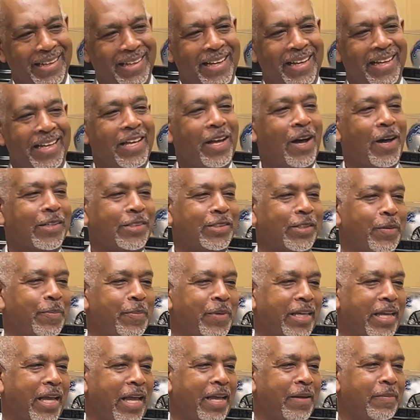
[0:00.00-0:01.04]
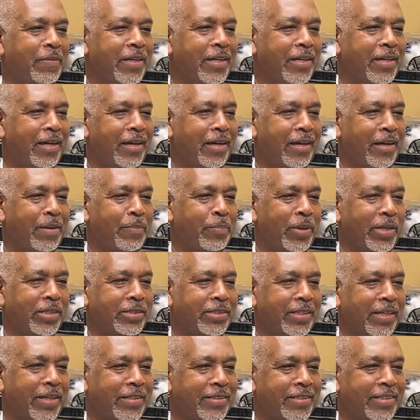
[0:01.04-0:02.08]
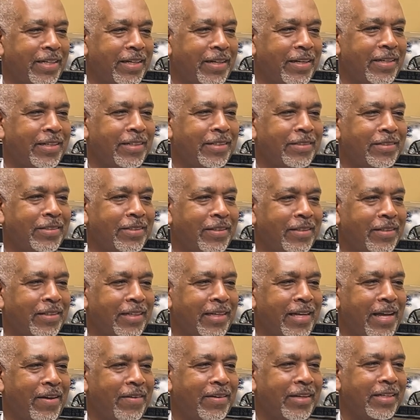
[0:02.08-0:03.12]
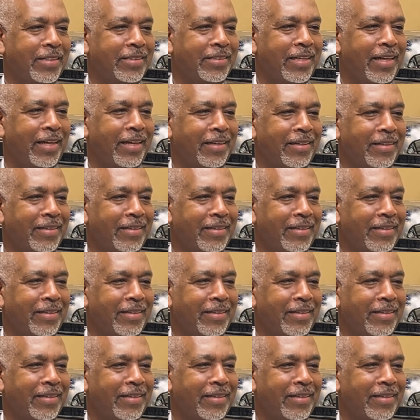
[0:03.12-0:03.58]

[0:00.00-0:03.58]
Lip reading: He also became the press secretary to the county exec.